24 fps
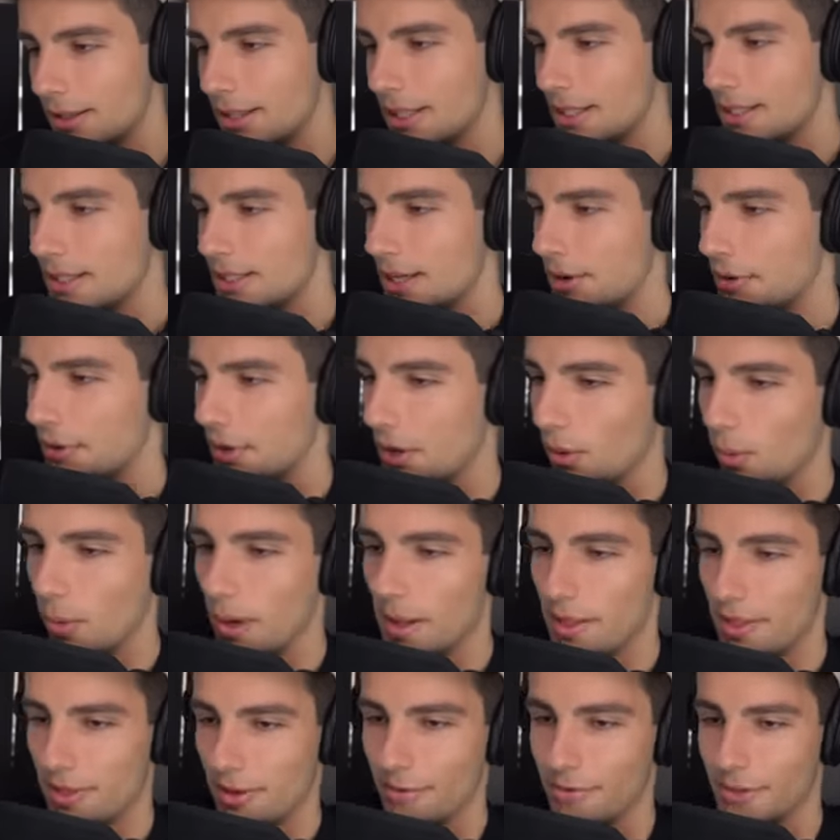The stereo
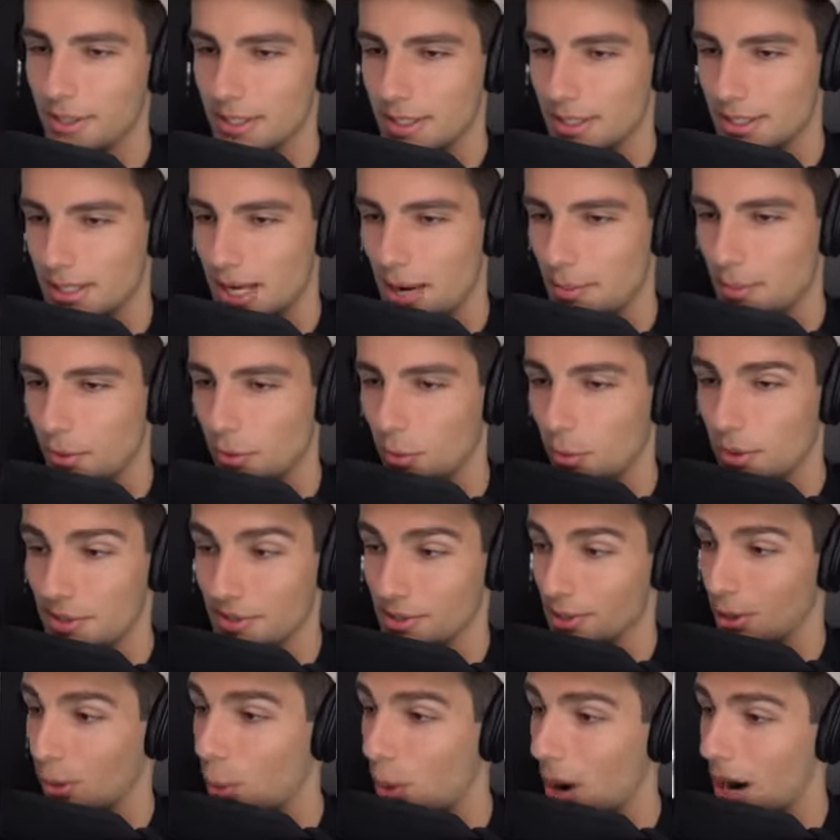width of this sample
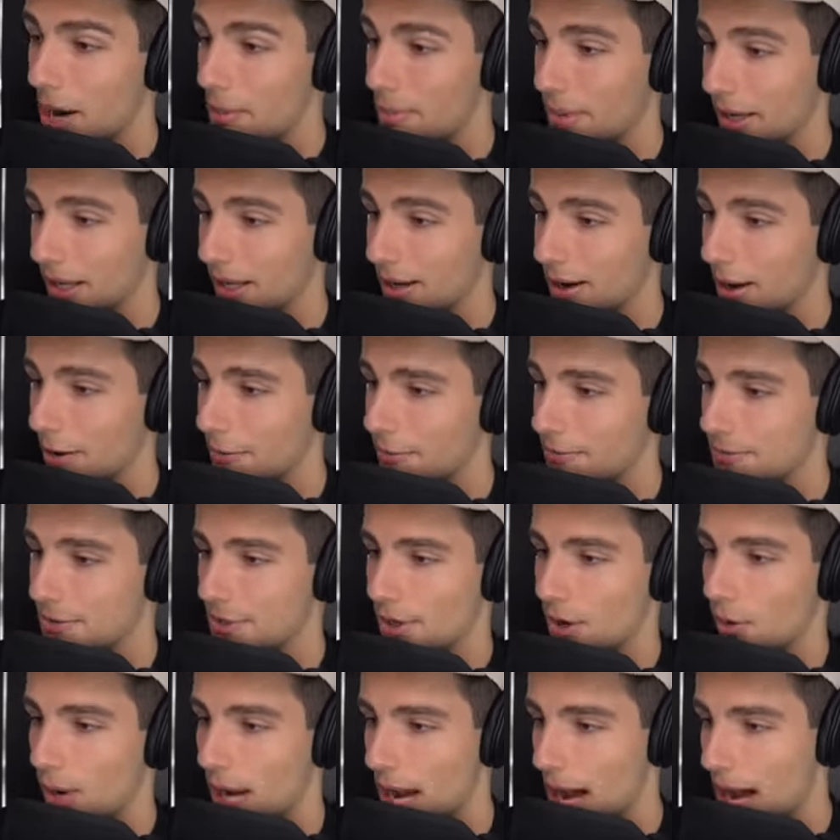wasn't quite big enough, so we're